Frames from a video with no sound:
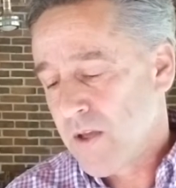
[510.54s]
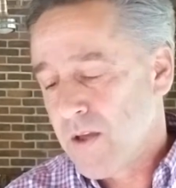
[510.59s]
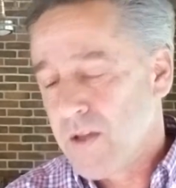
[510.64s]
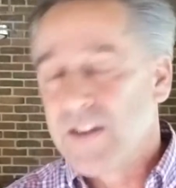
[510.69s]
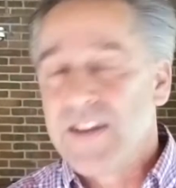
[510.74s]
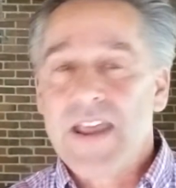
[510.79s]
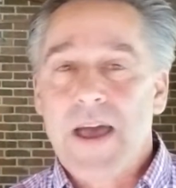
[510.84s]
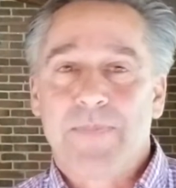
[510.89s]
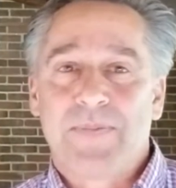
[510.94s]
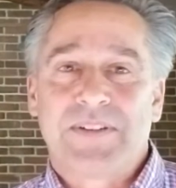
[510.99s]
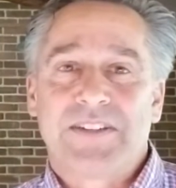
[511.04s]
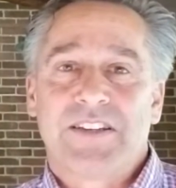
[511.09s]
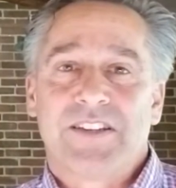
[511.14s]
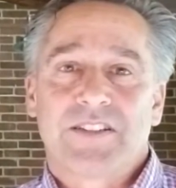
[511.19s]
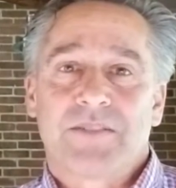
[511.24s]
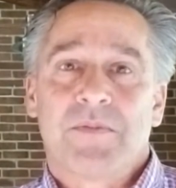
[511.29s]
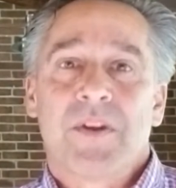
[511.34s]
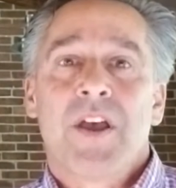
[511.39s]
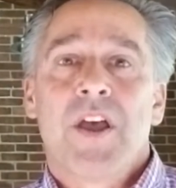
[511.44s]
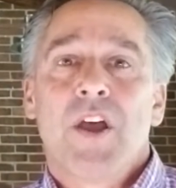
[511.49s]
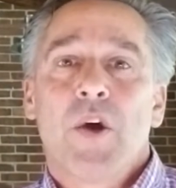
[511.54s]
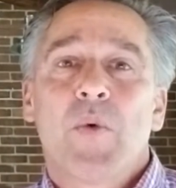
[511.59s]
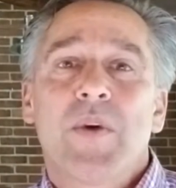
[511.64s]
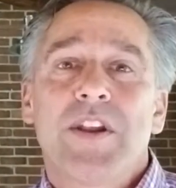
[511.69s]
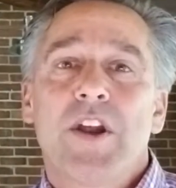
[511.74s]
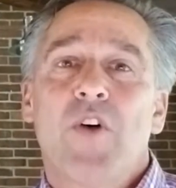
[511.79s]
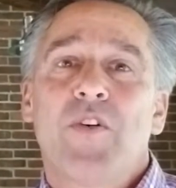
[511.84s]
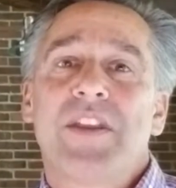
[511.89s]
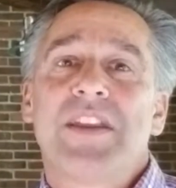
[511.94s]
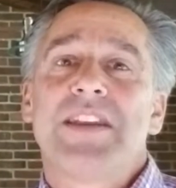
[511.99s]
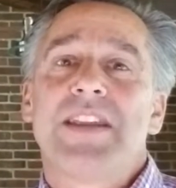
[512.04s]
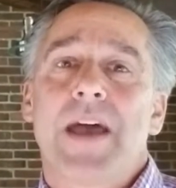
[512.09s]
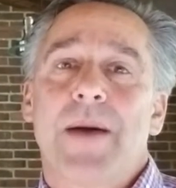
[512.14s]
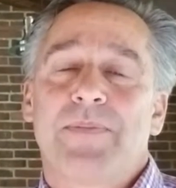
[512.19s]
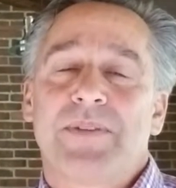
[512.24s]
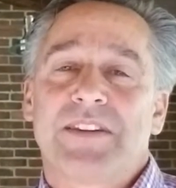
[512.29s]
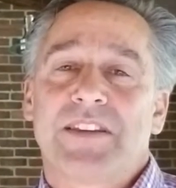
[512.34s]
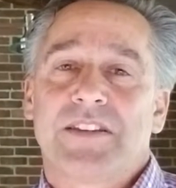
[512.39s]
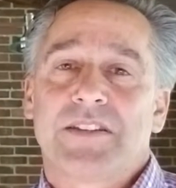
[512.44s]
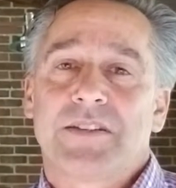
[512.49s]
Nepotism. We don't need
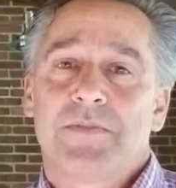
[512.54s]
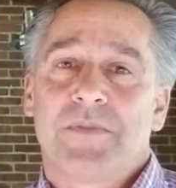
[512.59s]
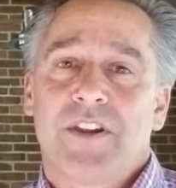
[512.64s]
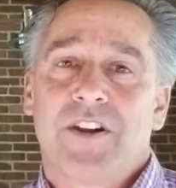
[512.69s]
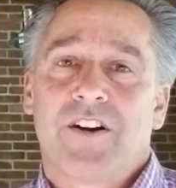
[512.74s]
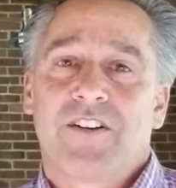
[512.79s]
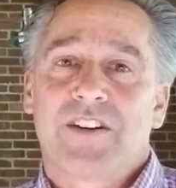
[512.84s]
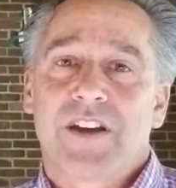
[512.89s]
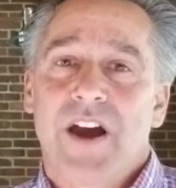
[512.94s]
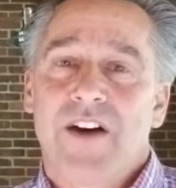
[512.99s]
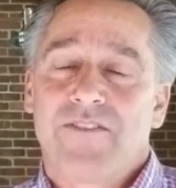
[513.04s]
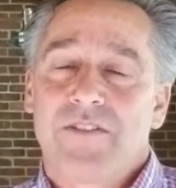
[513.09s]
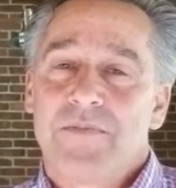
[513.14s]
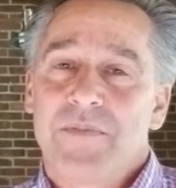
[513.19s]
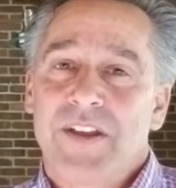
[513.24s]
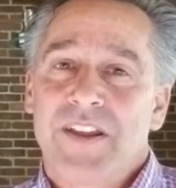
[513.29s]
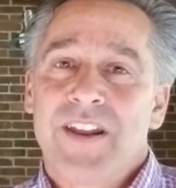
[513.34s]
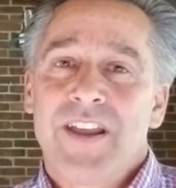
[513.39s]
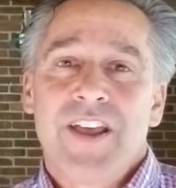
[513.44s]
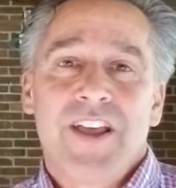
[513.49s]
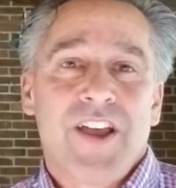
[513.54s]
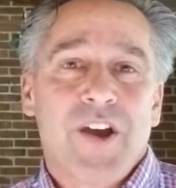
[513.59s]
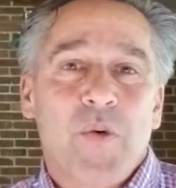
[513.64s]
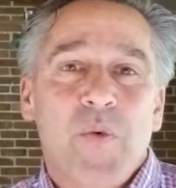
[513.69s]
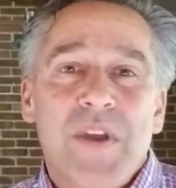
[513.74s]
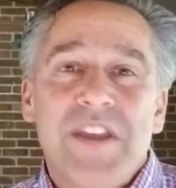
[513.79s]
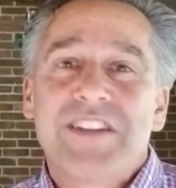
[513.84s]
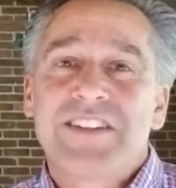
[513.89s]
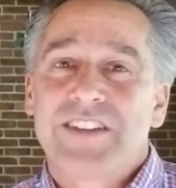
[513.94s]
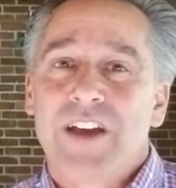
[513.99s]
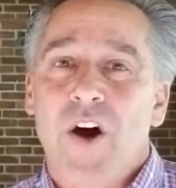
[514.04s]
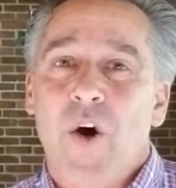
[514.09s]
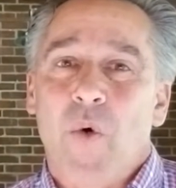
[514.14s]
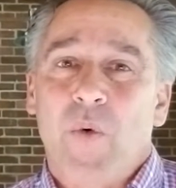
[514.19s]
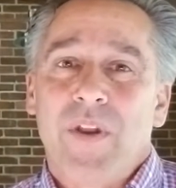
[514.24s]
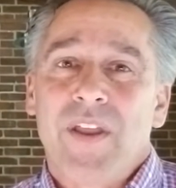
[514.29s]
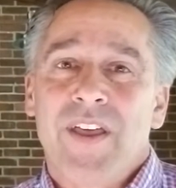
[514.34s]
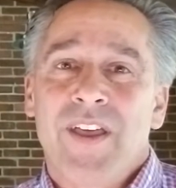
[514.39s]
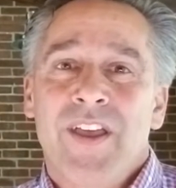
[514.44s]
nepotism in our government. We don't.